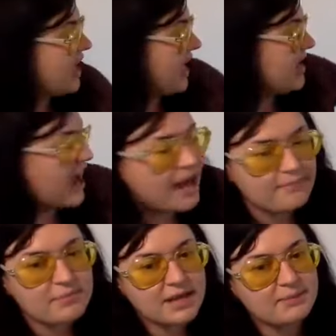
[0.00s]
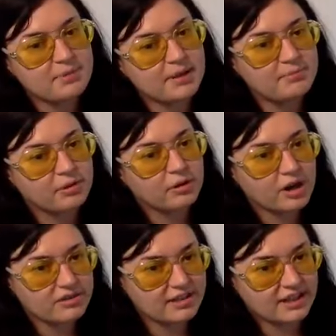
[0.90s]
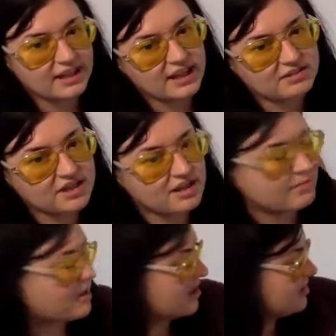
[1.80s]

Not many people are thinking outside of the box.